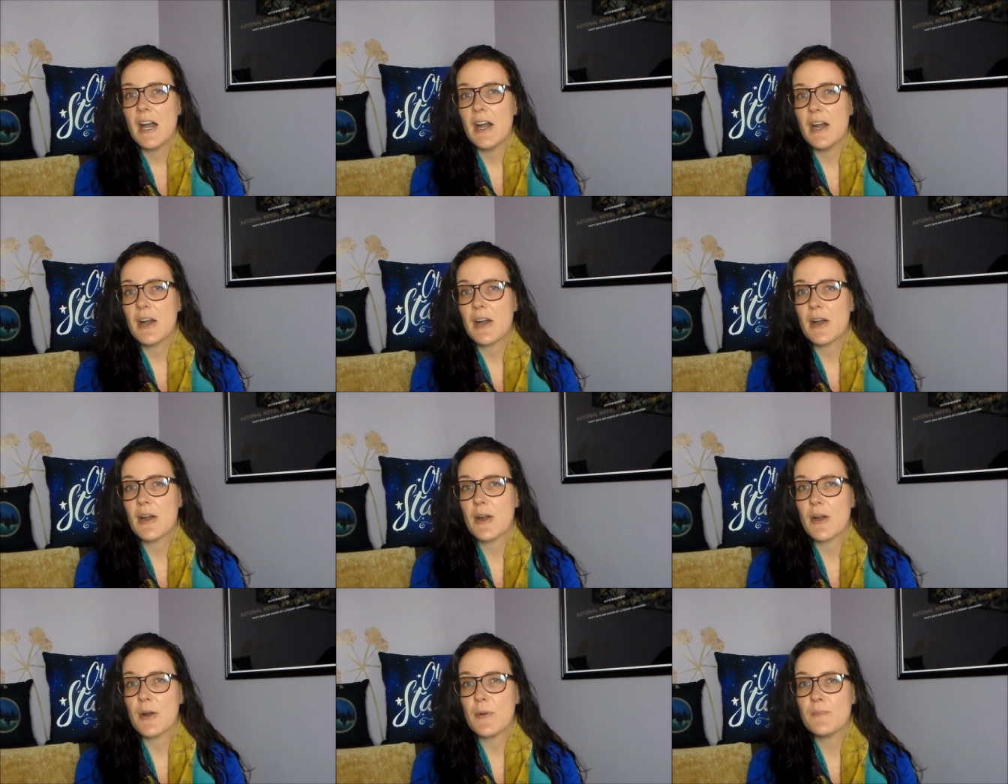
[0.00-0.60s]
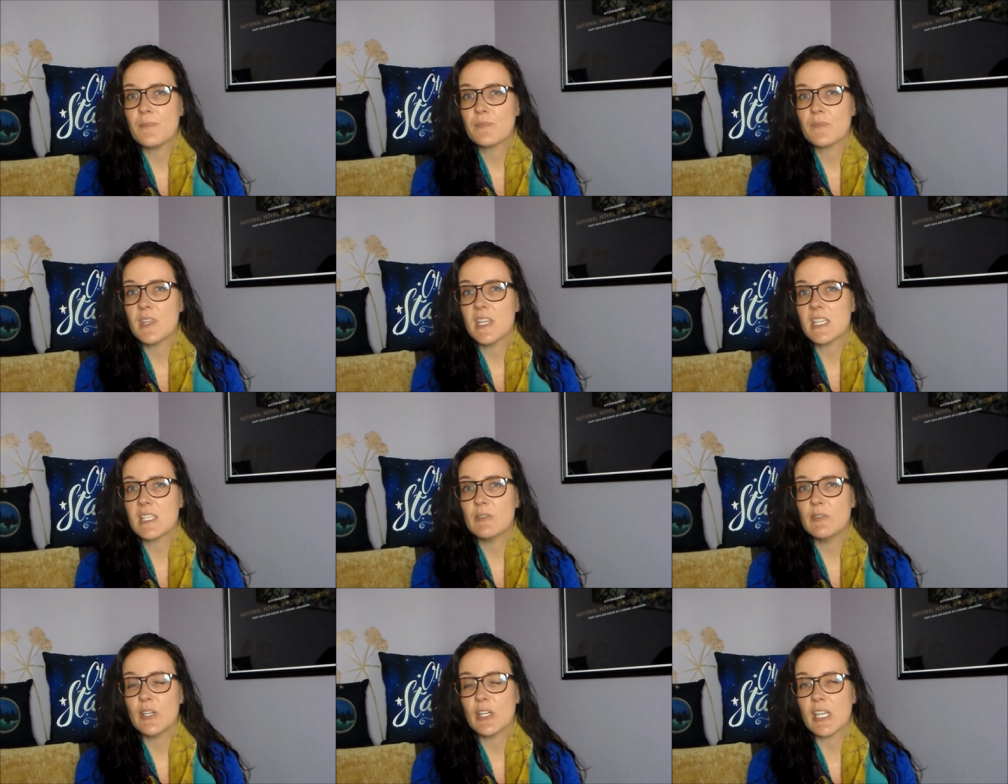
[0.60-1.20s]
Um,
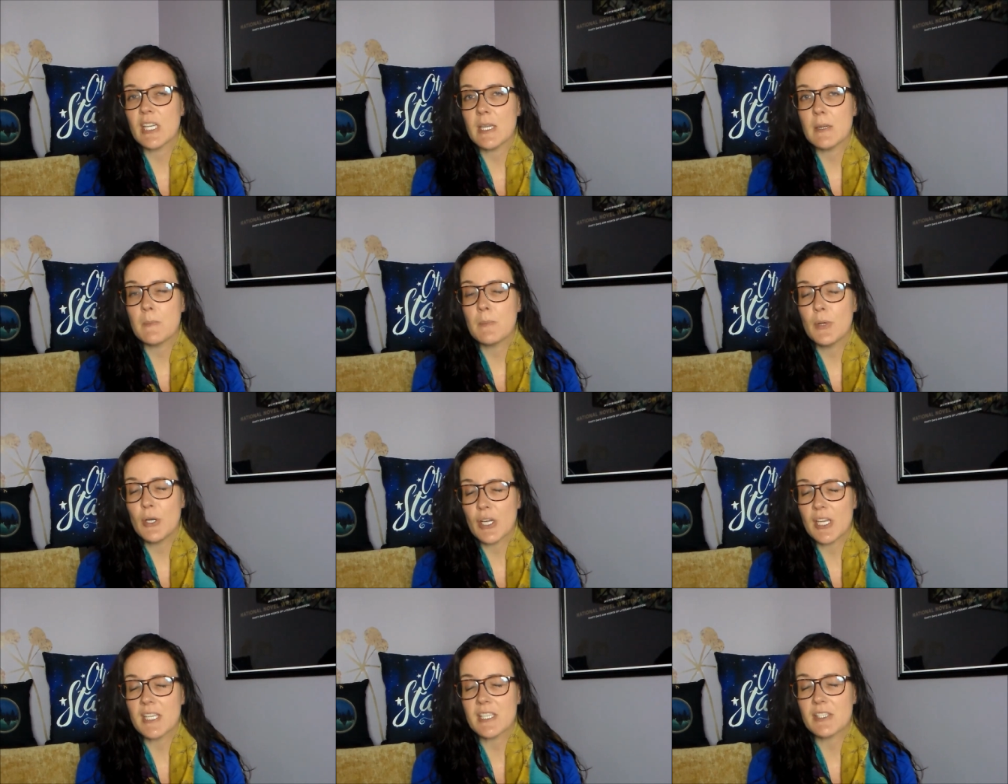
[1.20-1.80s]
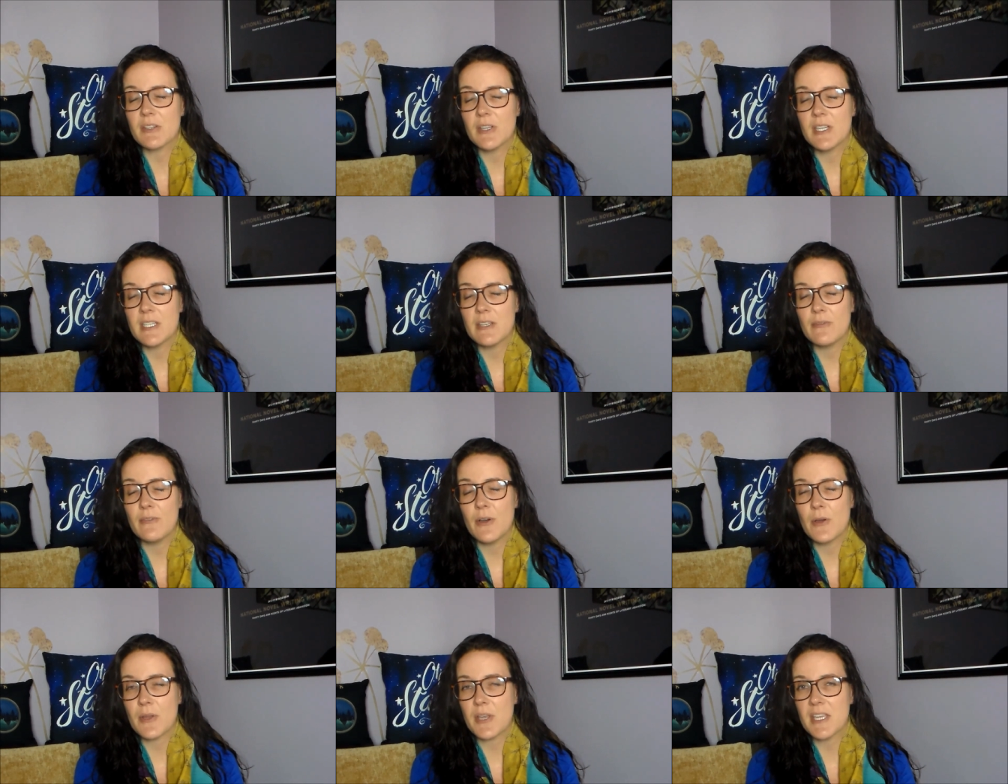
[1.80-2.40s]
this book book is going
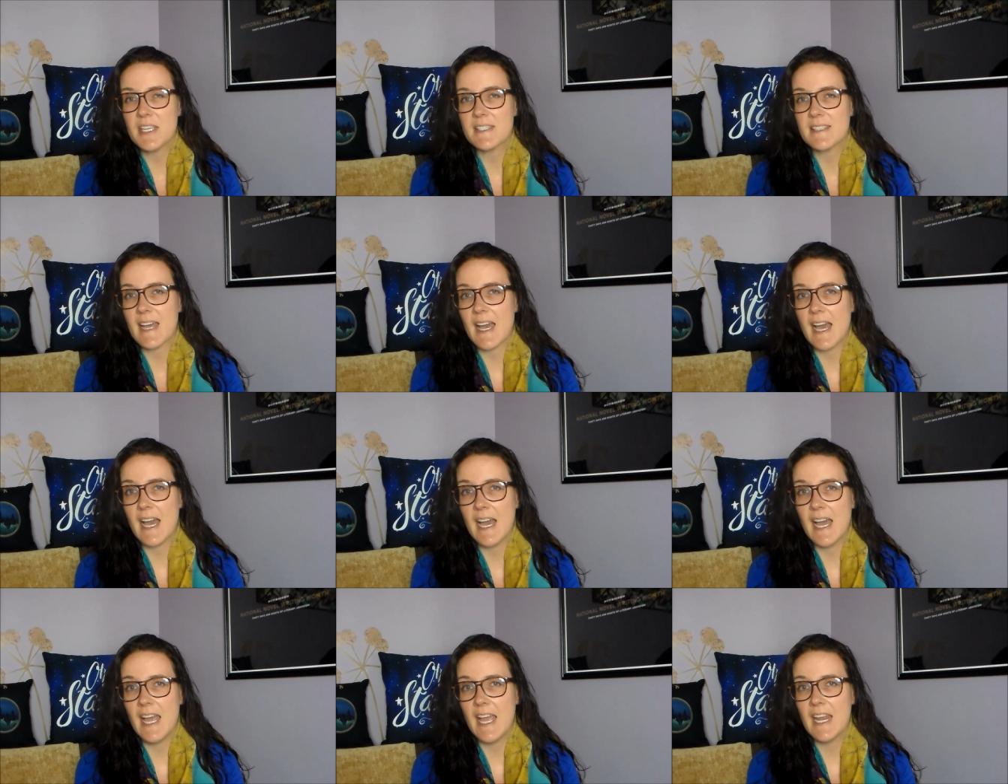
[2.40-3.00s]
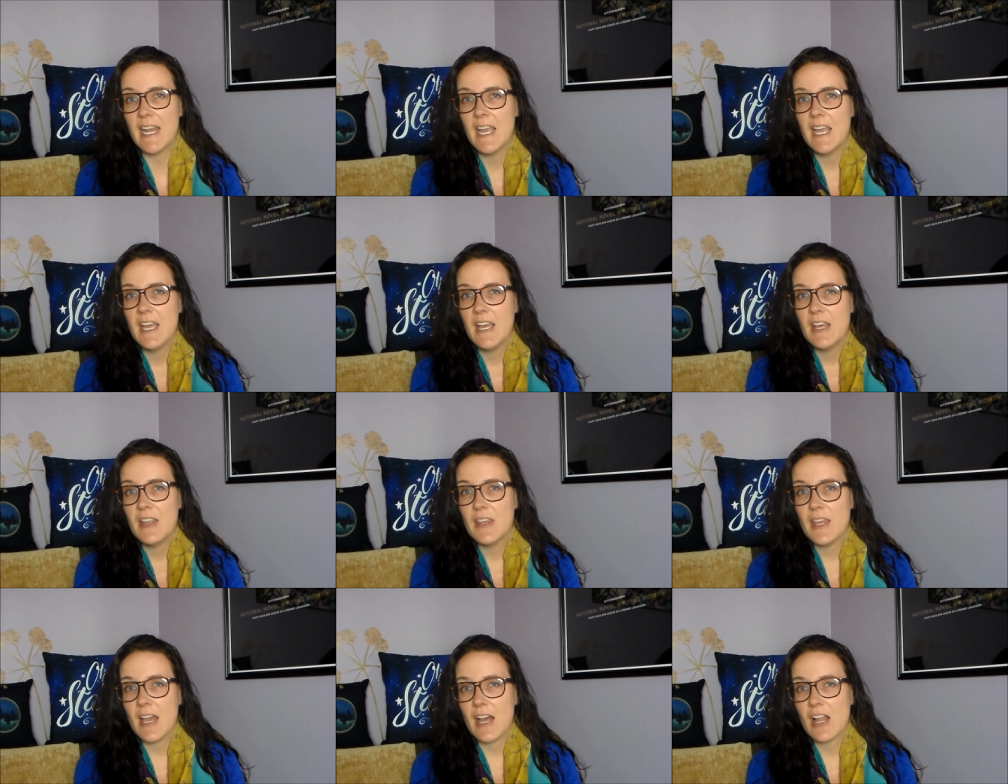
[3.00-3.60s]
to focus on
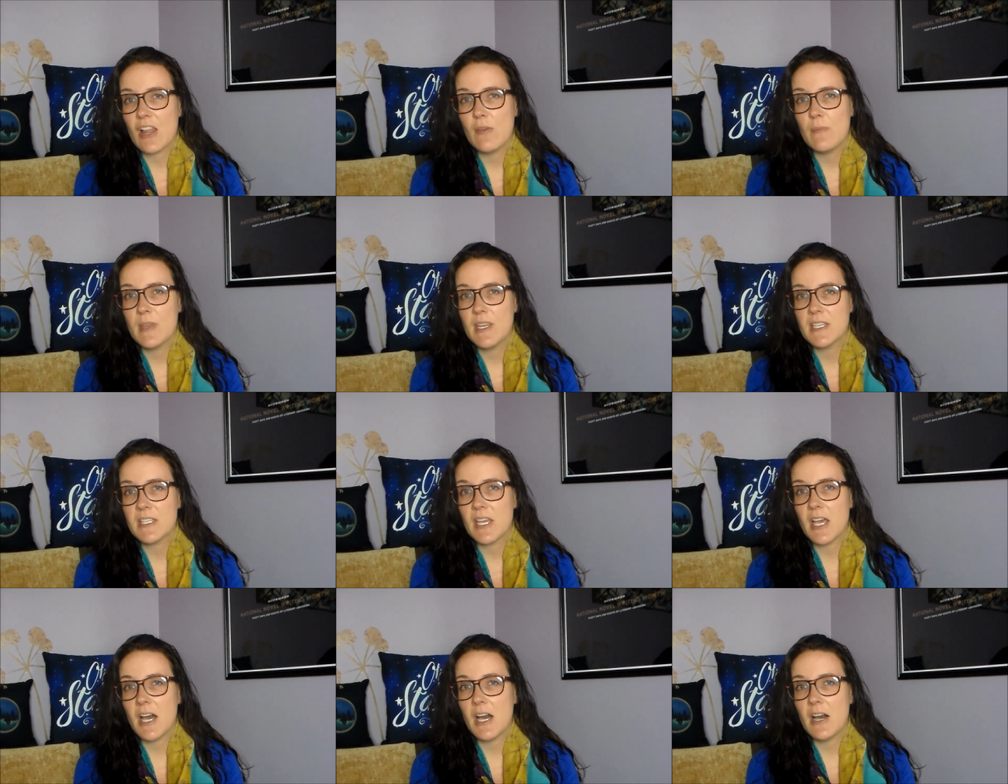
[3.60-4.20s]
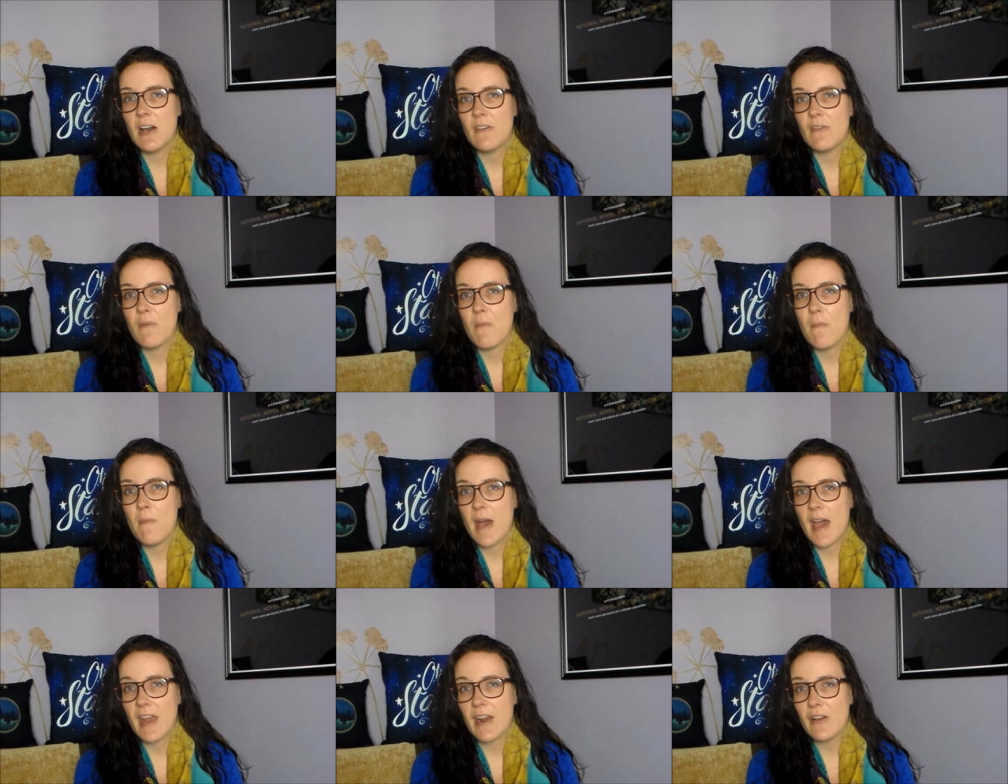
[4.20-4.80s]
the element of
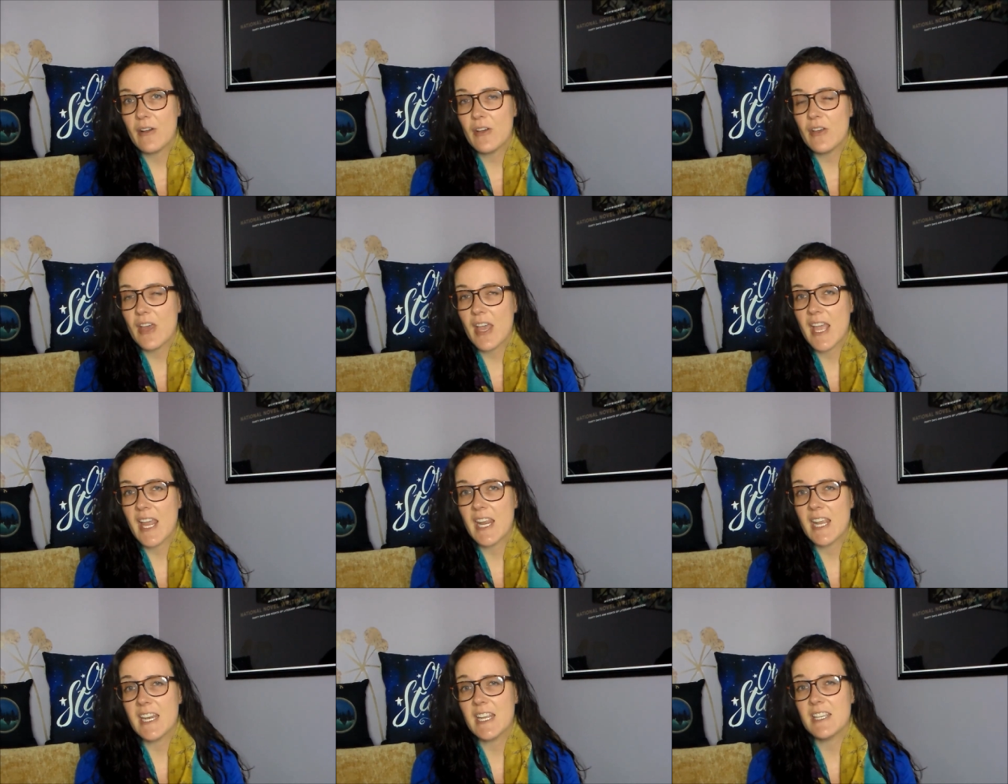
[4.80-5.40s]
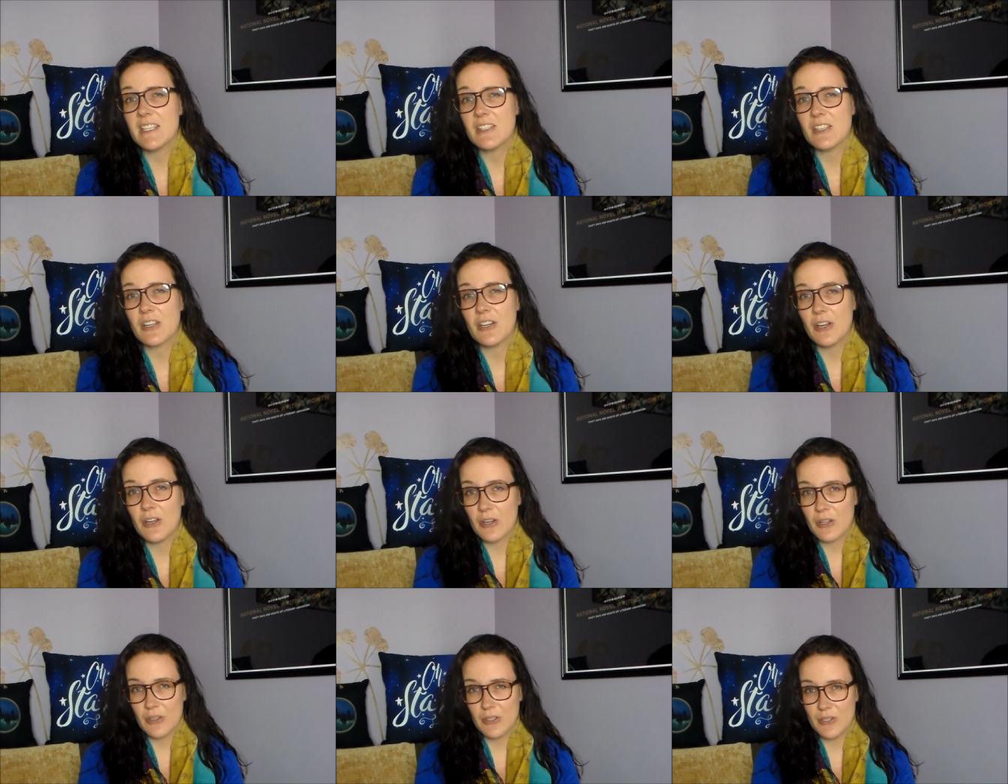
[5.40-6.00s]
metal and it is the
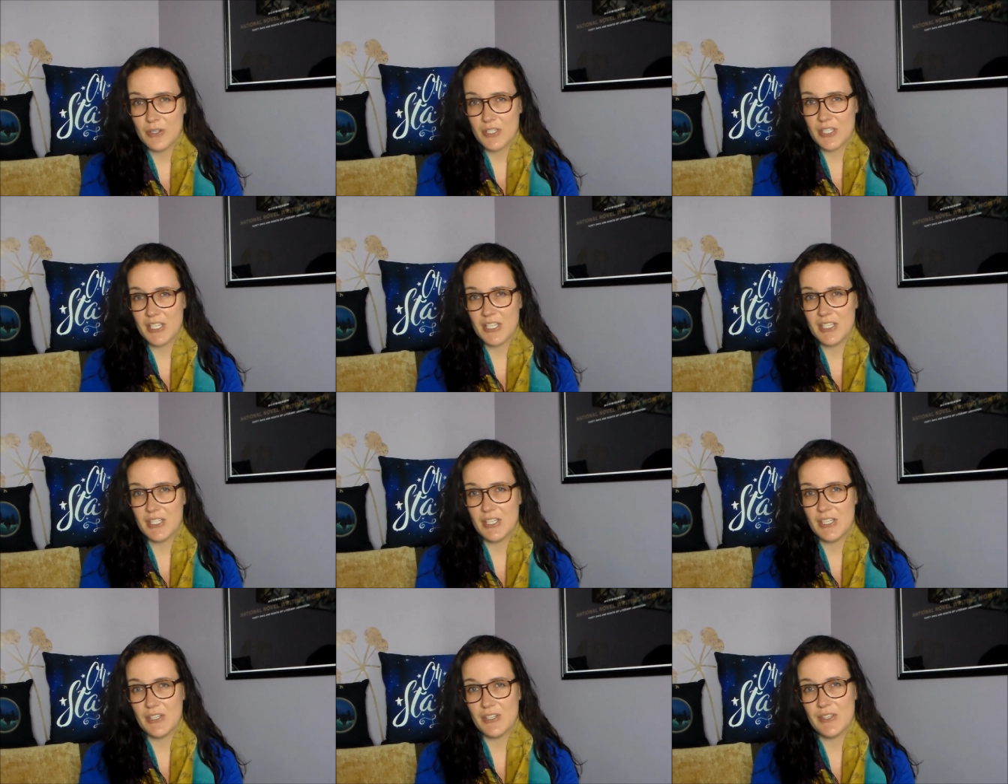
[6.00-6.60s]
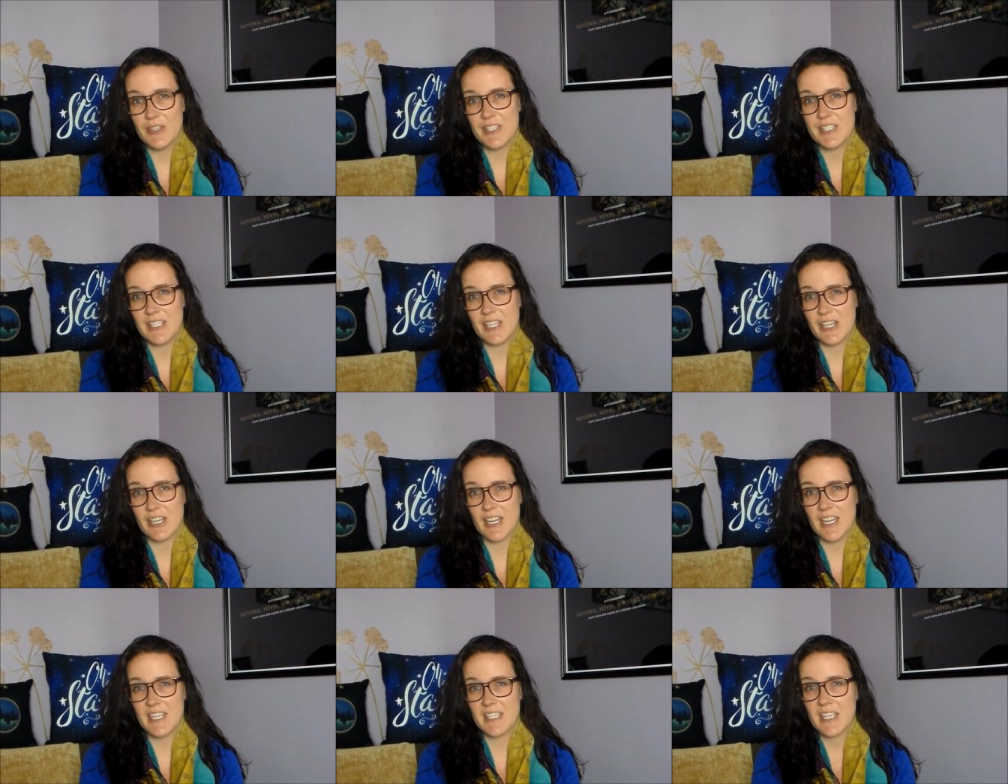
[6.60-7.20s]
conclusion to the
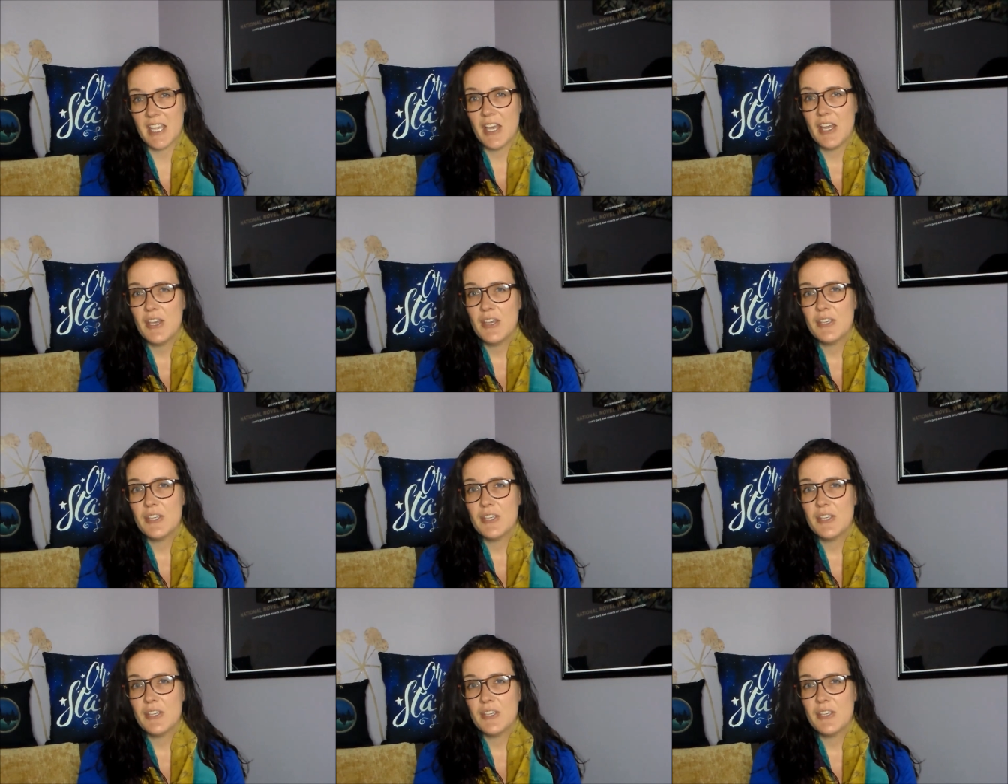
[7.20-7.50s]
series.